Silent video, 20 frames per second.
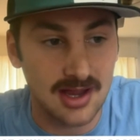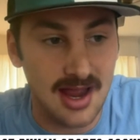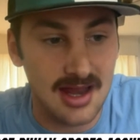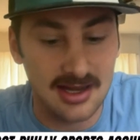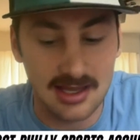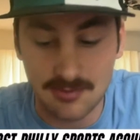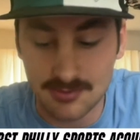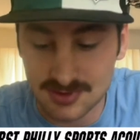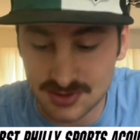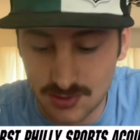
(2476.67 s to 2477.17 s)
And
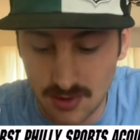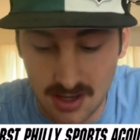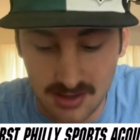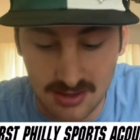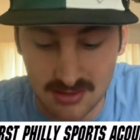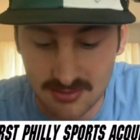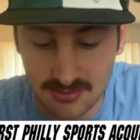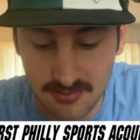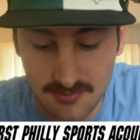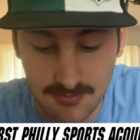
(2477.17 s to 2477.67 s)
he was trying
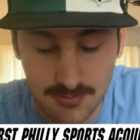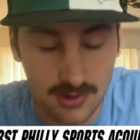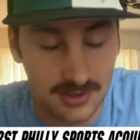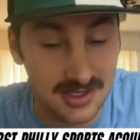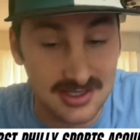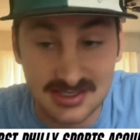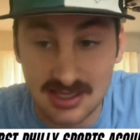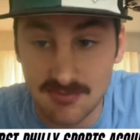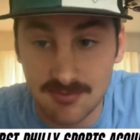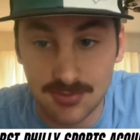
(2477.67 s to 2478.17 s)
to put
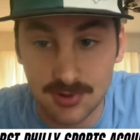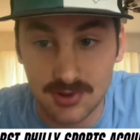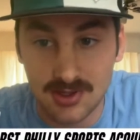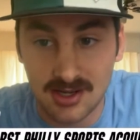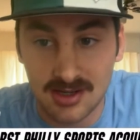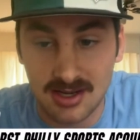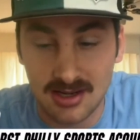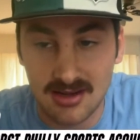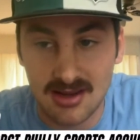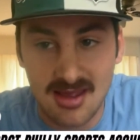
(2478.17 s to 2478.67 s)
his input
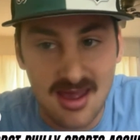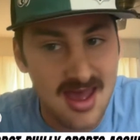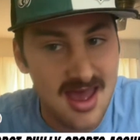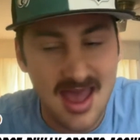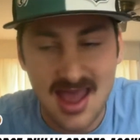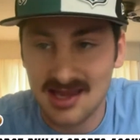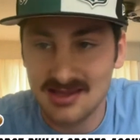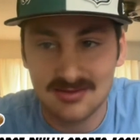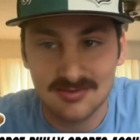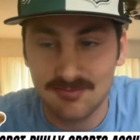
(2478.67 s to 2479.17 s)
in it. And